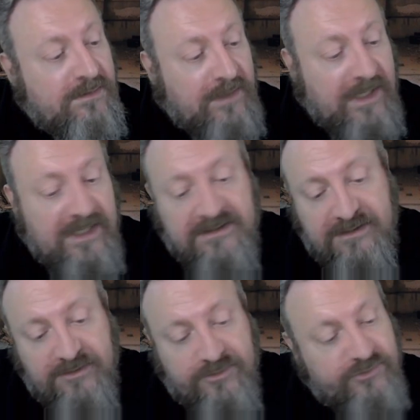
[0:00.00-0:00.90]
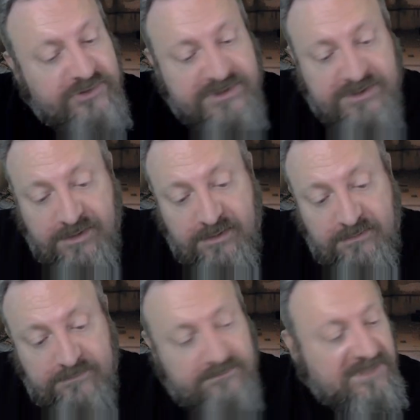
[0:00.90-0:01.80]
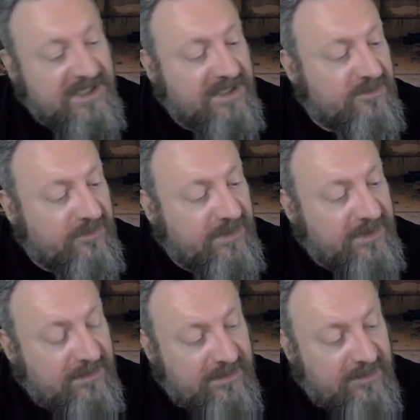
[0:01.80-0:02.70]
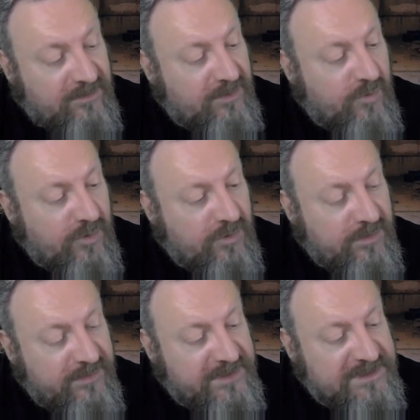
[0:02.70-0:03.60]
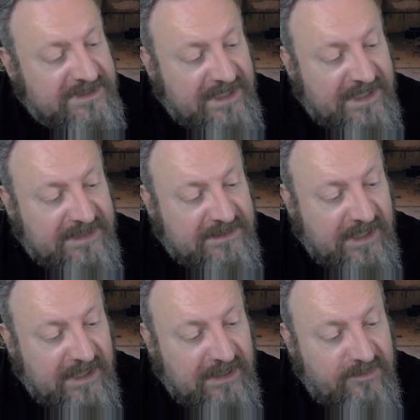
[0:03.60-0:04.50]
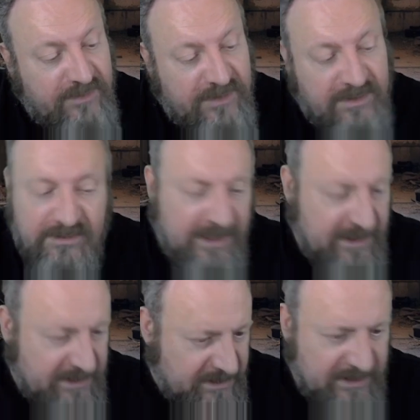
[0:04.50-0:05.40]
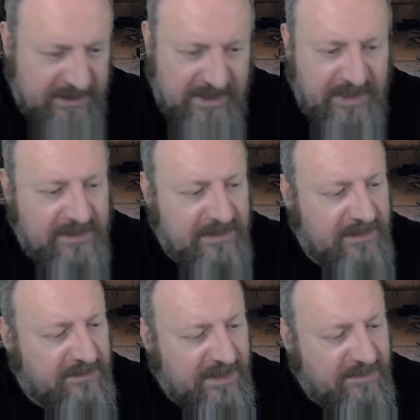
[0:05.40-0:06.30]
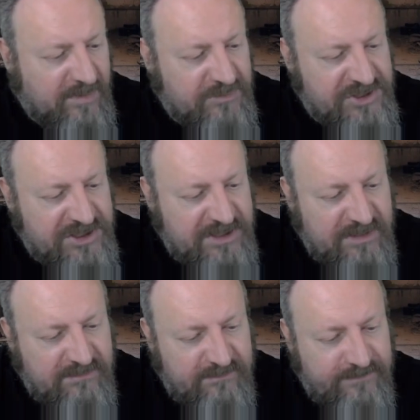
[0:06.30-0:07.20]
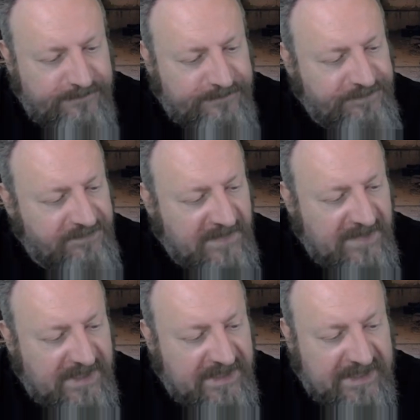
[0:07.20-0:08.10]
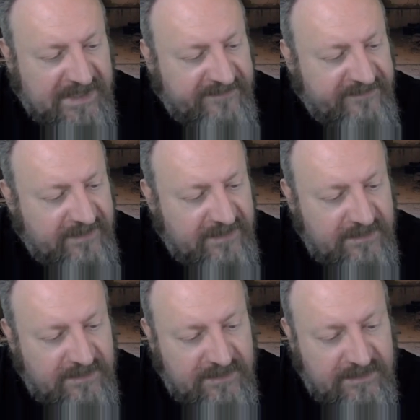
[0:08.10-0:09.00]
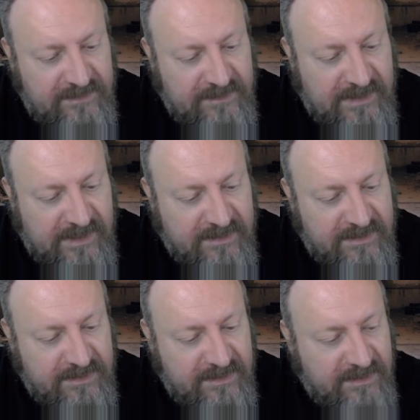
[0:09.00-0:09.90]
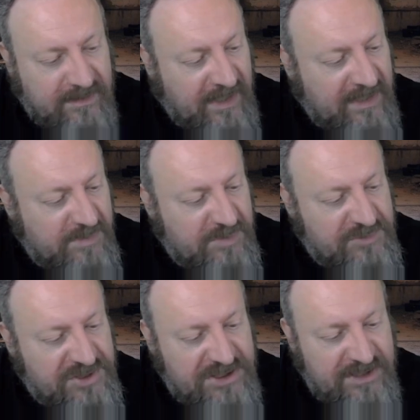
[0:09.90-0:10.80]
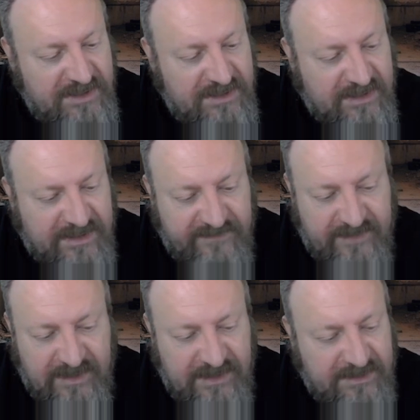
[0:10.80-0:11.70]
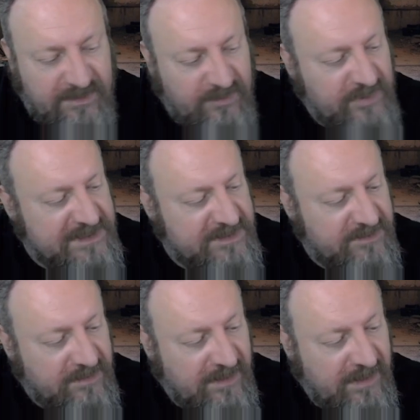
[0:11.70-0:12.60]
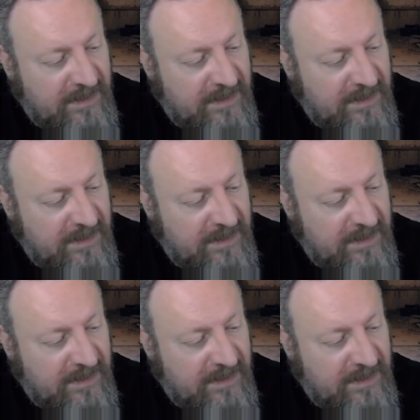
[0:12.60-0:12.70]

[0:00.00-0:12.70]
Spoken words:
A-10 cruiser, again early war. This is a light tank with light anti-tank gun and MMG. Can have another MMG, can have a light howitzer.